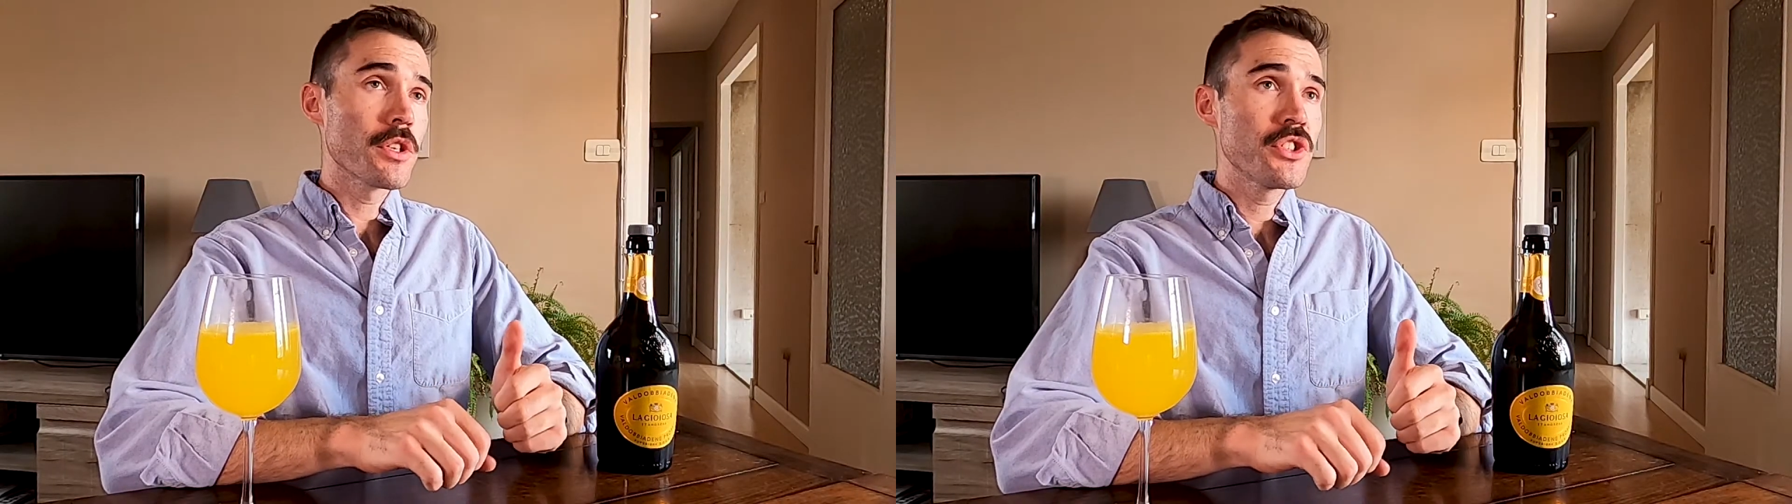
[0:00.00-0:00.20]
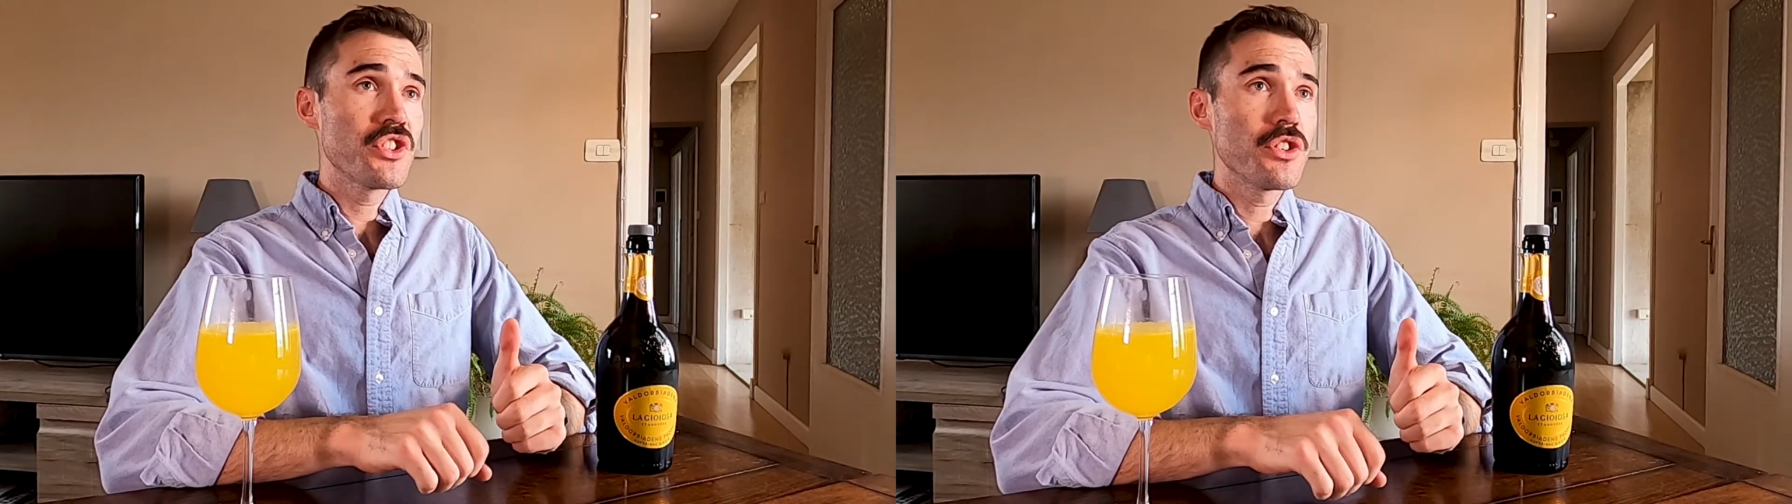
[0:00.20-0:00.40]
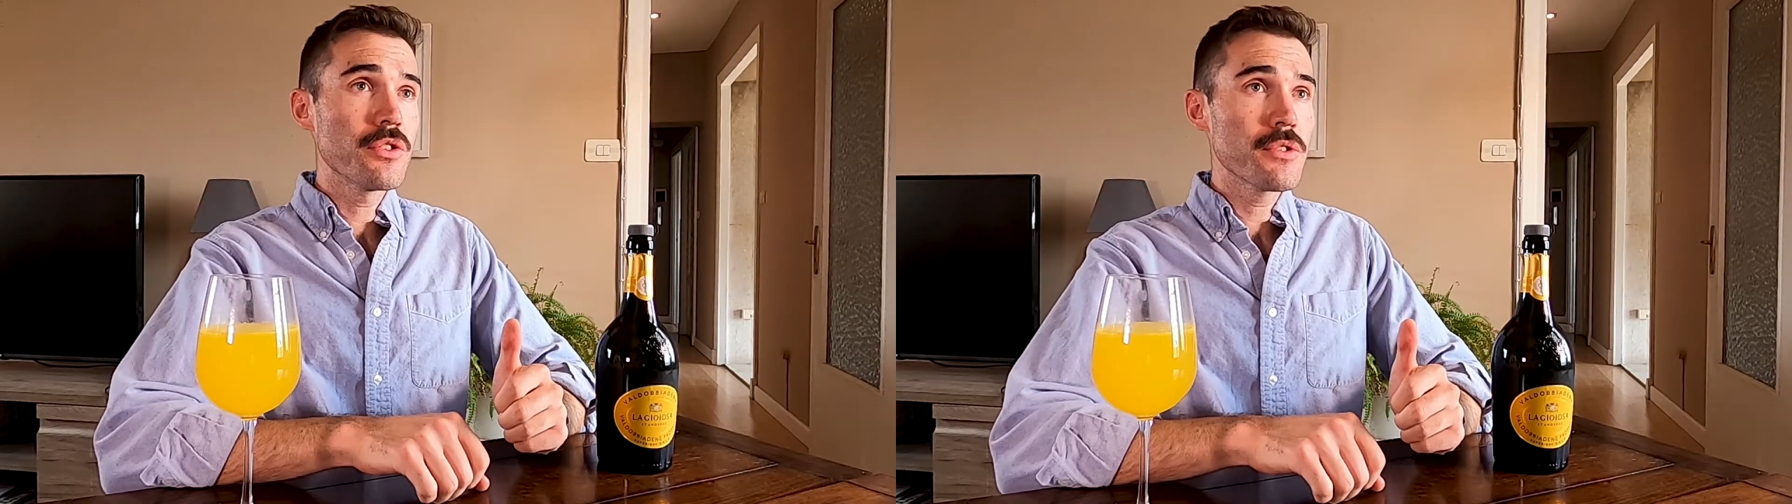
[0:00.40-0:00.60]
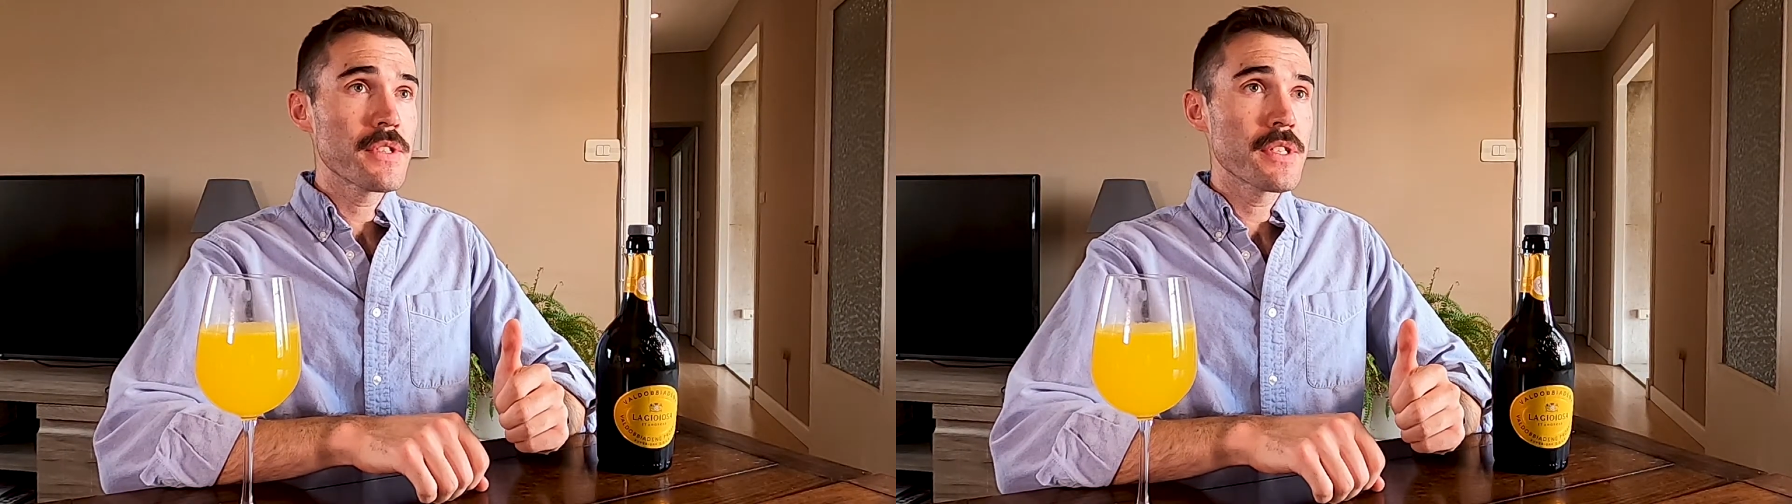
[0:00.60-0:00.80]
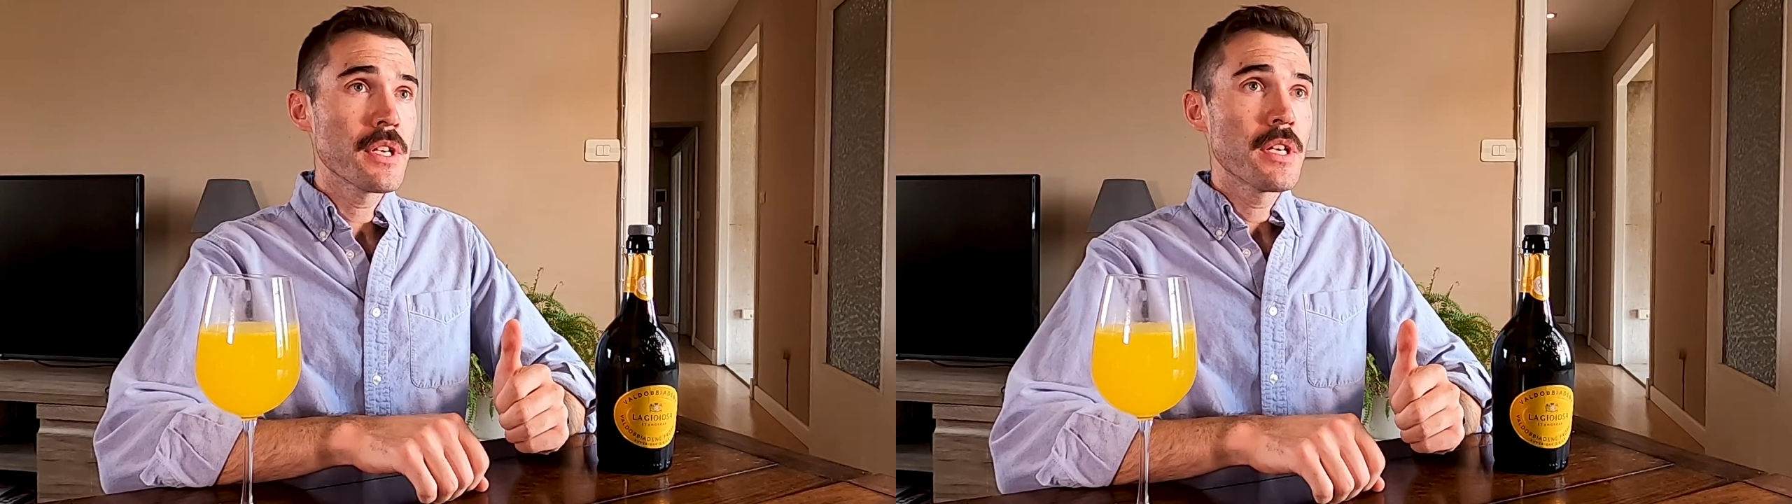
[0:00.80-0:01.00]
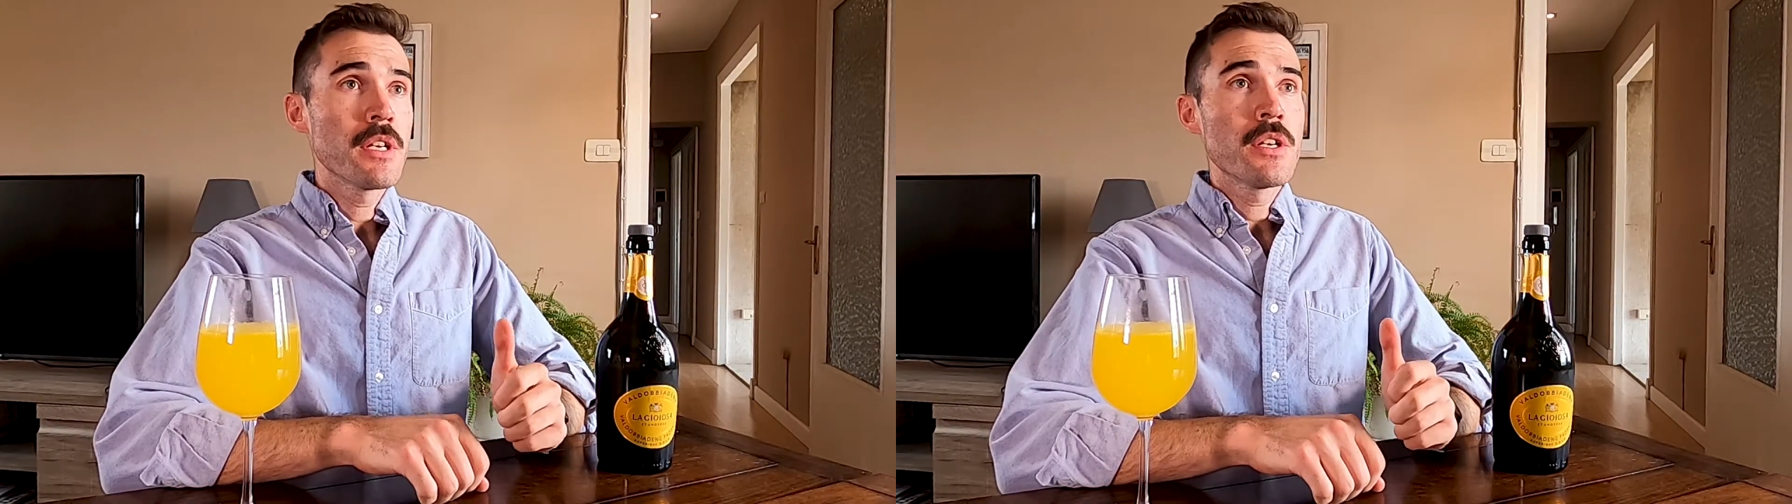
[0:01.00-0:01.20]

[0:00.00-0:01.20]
orange juice,